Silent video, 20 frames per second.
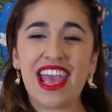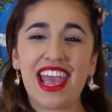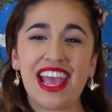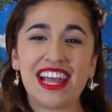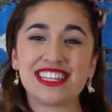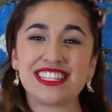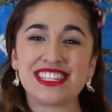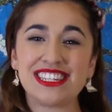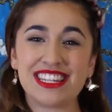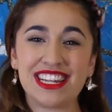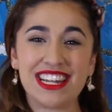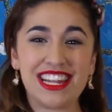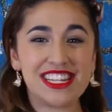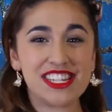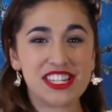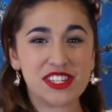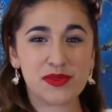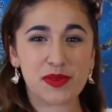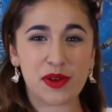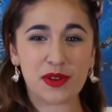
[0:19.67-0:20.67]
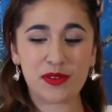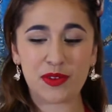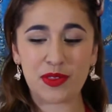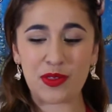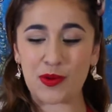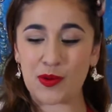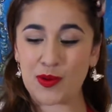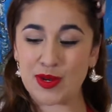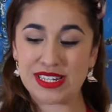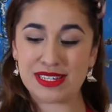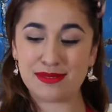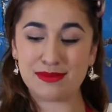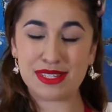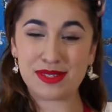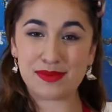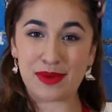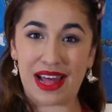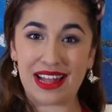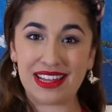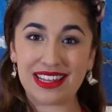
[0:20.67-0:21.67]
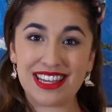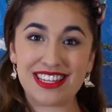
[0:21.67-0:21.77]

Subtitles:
It's a delicious one for the autumn as well.